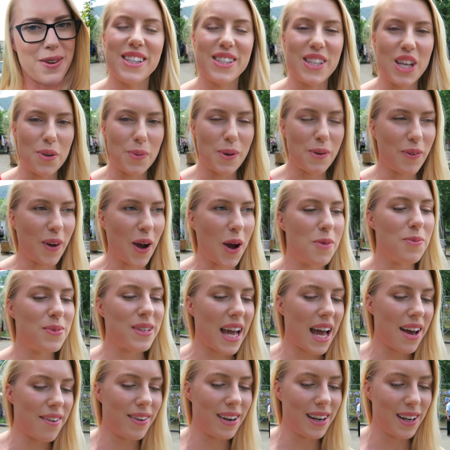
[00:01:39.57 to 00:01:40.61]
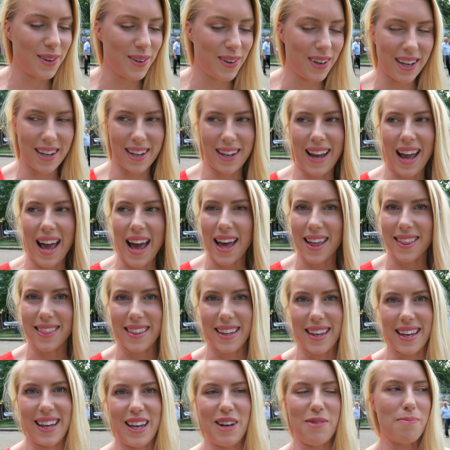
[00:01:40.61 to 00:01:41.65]
So we've come to have a little look at
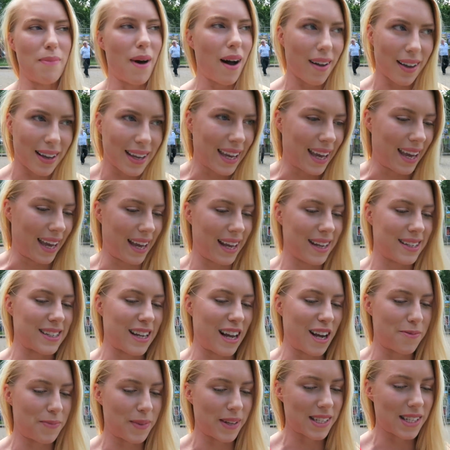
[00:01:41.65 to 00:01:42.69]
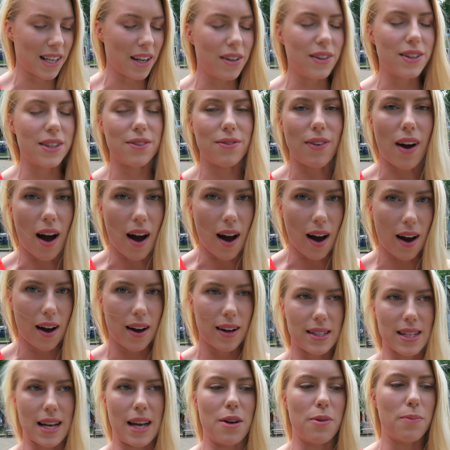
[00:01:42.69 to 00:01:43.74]
the market, and there's loads of
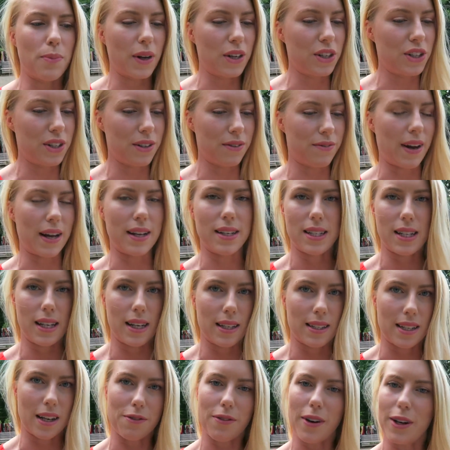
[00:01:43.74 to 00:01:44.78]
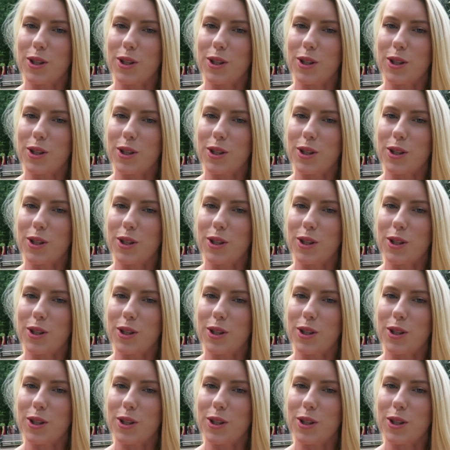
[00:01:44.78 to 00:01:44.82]
art and a bunch of antique stuff.